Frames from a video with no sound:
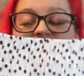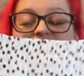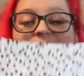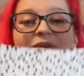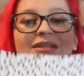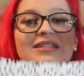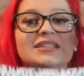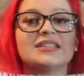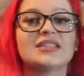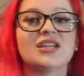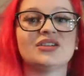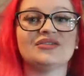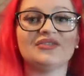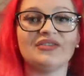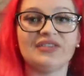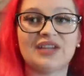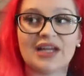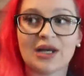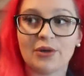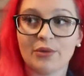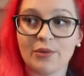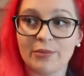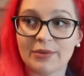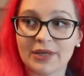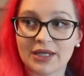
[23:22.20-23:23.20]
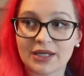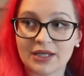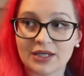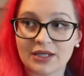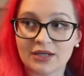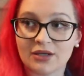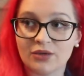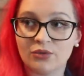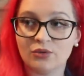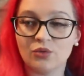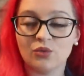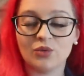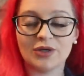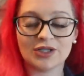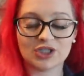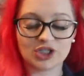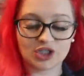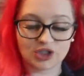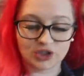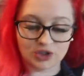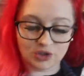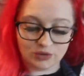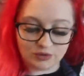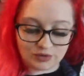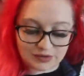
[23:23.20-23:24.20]
going sunflower picking, or
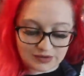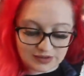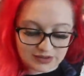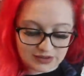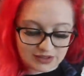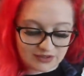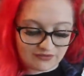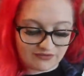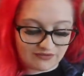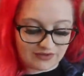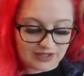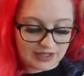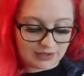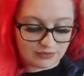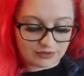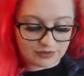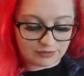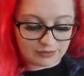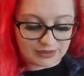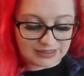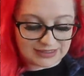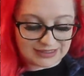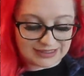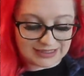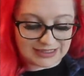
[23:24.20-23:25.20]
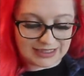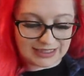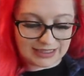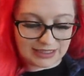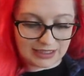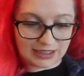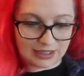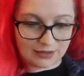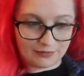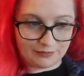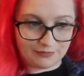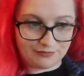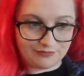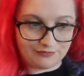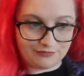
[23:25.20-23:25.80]
actually no, because the sunflowers might stain it.